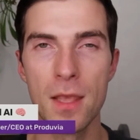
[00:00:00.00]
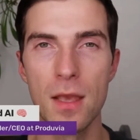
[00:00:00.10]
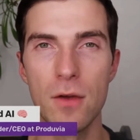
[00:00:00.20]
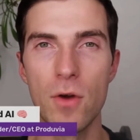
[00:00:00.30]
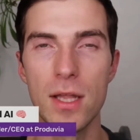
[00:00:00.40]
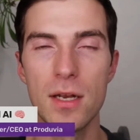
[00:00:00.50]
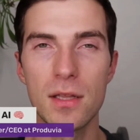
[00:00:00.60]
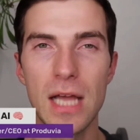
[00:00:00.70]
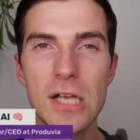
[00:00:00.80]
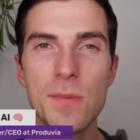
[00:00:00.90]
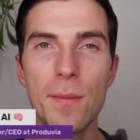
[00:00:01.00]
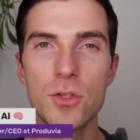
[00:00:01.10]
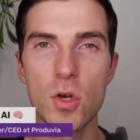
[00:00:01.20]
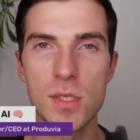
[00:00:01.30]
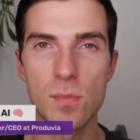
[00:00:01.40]
right? It allows people
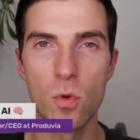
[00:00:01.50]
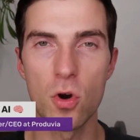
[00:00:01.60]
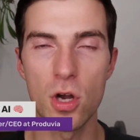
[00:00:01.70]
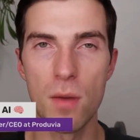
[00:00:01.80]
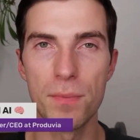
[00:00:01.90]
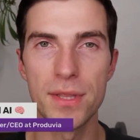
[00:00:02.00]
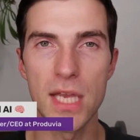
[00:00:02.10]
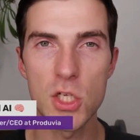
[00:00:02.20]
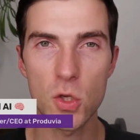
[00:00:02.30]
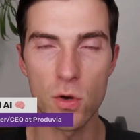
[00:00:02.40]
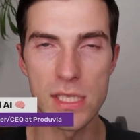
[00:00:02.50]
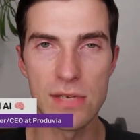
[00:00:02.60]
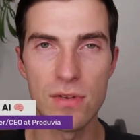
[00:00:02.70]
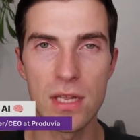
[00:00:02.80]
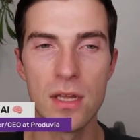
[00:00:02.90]
to explore computational
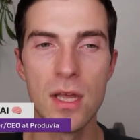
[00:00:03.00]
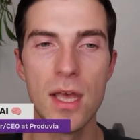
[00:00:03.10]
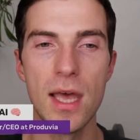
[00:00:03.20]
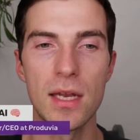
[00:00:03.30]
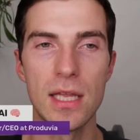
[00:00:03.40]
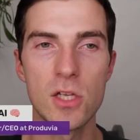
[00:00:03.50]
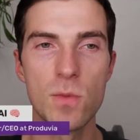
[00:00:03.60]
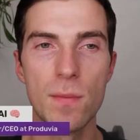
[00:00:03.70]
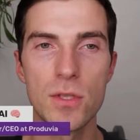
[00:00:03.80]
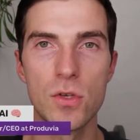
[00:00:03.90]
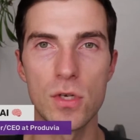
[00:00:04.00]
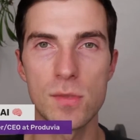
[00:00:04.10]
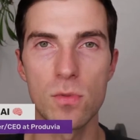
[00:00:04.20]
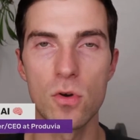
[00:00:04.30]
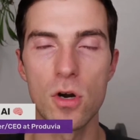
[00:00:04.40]
creativity. It allows people to
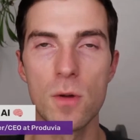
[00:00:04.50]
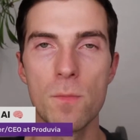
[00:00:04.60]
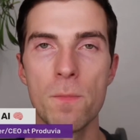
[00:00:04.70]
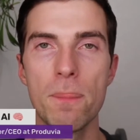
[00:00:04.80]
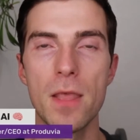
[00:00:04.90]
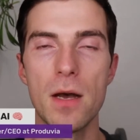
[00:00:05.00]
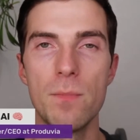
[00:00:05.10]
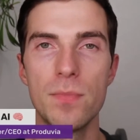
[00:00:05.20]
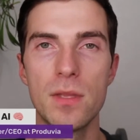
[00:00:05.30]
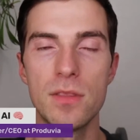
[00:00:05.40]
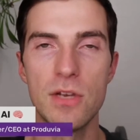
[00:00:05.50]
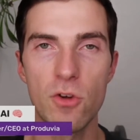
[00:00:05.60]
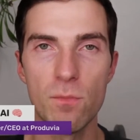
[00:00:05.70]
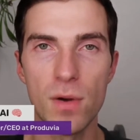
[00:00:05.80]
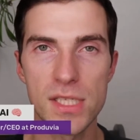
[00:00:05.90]
explore the
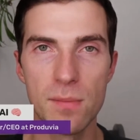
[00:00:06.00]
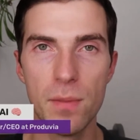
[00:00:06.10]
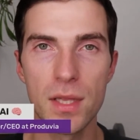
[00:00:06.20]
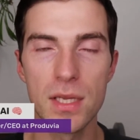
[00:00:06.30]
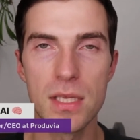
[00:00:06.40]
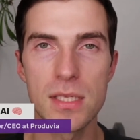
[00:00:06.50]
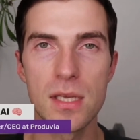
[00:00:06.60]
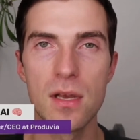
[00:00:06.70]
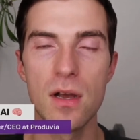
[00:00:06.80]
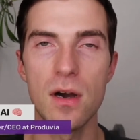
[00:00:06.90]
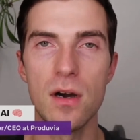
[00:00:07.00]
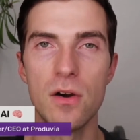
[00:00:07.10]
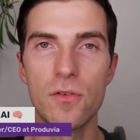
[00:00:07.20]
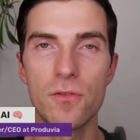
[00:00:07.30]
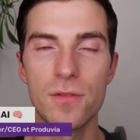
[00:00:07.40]
different possibilities
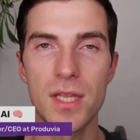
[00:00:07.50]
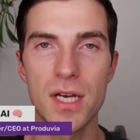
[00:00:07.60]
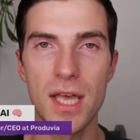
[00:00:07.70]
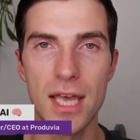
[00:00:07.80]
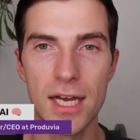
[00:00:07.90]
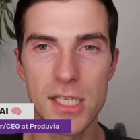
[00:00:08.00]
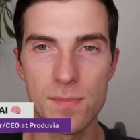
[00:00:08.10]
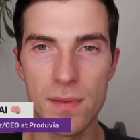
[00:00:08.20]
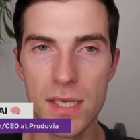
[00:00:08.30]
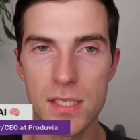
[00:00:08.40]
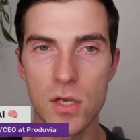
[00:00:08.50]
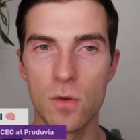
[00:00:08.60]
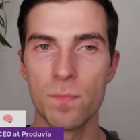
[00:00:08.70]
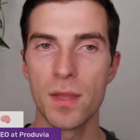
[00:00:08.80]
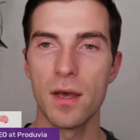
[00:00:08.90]
of the AI space.
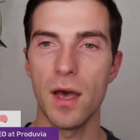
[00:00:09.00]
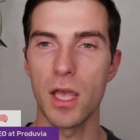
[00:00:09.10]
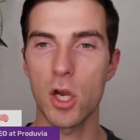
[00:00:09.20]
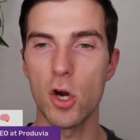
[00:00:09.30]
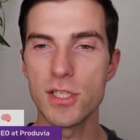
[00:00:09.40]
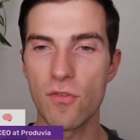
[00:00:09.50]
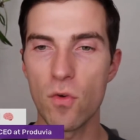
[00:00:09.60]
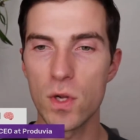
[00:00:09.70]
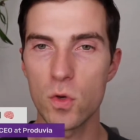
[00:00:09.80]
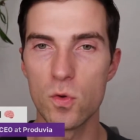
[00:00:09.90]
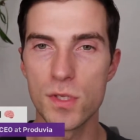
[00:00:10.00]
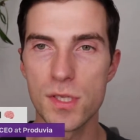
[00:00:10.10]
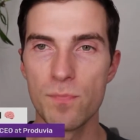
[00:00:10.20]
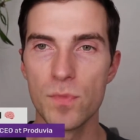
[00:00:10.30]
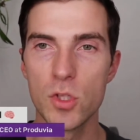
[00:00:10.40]
So I encourage everyone who's
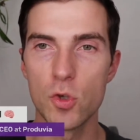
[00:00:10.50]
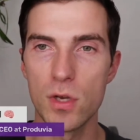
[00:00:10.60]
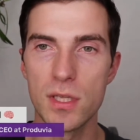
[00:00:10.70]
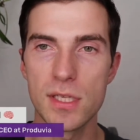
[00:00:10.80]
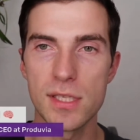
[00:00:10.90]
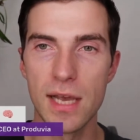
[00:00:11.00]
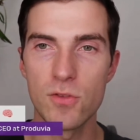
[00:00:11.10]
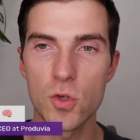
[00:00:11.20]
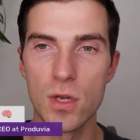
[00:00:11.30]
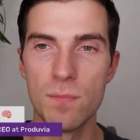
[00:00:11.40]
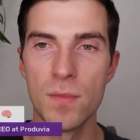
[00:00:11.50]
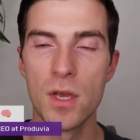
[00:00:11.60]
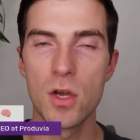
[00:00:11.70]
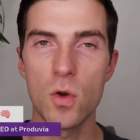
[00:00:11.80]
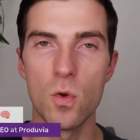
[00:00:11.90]
joining this live stream,
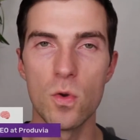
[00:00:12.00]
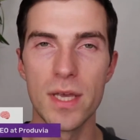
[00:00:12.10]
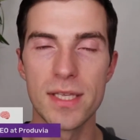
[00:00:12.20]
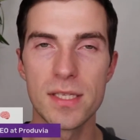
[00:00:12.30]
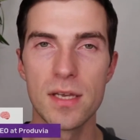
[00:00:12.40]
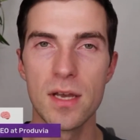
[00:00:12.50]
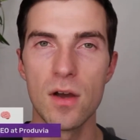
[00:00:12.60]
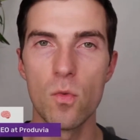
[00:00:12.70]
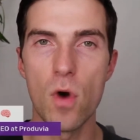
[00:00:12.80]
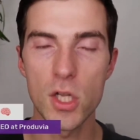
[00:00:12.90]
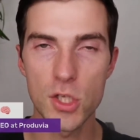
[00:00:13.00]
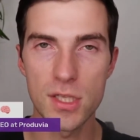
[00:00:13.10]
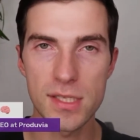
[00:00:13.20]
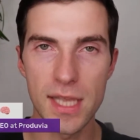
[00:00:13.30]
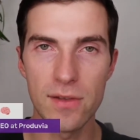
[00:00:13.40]
who is watching
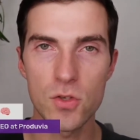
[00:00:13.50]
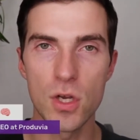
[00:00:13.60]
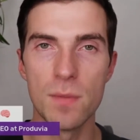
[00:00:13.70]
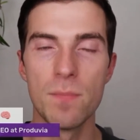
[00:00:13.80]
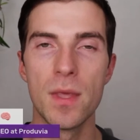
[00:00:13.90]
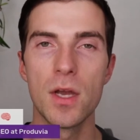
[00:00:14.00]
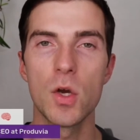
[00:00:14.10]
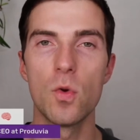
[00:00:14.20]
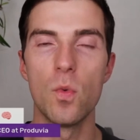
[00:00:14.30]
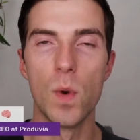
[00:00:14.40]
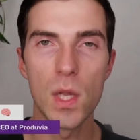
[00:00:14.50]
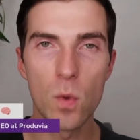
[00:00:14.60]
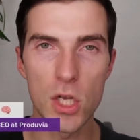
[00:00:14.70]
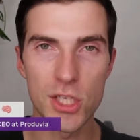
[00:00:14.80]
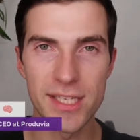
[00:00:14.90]
this live stream, who will
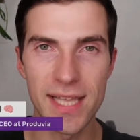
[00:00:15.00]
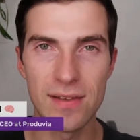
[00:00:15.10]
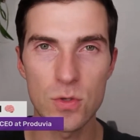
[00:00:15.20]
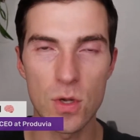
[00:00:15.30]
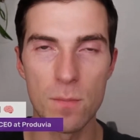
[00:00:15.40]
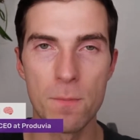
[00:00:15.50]
watch this live stream,